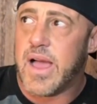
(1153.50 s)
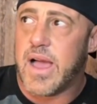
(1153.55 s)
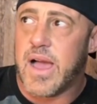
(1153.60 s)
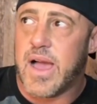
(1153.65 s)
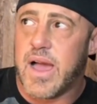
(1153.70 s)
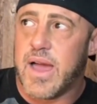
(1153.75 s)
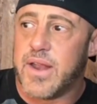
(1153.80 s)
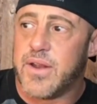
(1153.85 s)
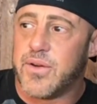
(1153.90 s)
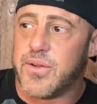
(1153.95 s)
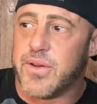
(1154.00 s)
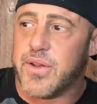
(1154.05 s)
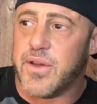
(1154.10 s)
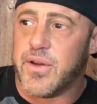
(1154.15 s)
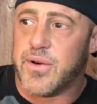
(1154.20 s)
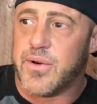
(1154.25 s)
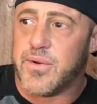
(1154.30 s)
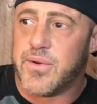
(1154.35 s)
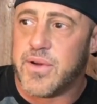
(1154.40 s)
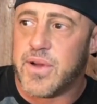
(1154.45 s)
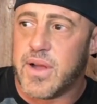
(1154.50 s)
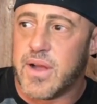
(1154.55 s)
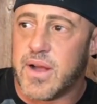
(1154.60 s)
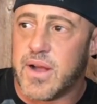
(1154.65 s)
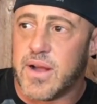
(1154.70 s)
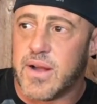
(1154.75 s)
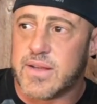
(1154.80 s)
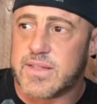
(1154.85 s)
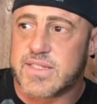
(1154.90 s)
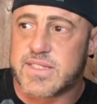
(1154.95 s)
I don't know,
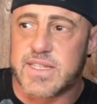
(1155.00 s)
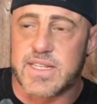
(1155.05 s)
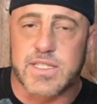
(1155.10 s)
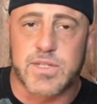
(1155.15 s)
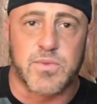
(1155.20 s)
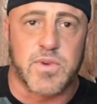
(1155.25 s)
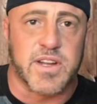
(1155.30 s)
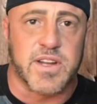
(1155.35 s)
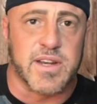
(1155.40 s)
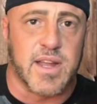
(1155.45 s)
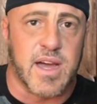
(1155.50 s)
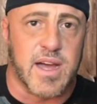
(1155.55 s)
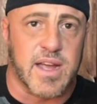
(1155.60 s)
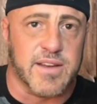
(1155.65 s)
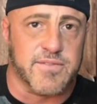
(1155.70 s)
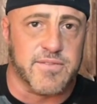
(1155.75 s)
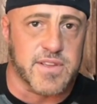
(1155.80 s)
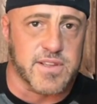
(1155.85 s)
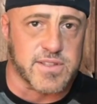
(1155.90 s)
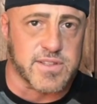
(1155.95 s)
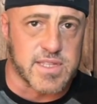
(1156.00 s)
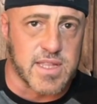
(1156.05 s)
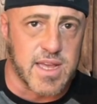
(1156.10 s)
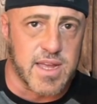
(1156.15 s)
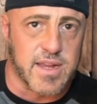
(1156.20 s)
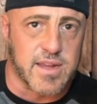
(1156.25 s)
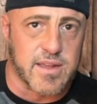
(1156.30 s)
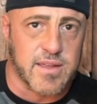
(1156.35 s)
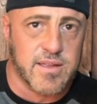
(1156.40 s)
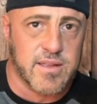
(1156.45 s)
uh, six one nine feels
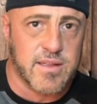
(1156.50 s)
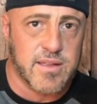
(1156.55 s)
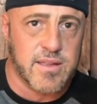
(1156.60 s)
like.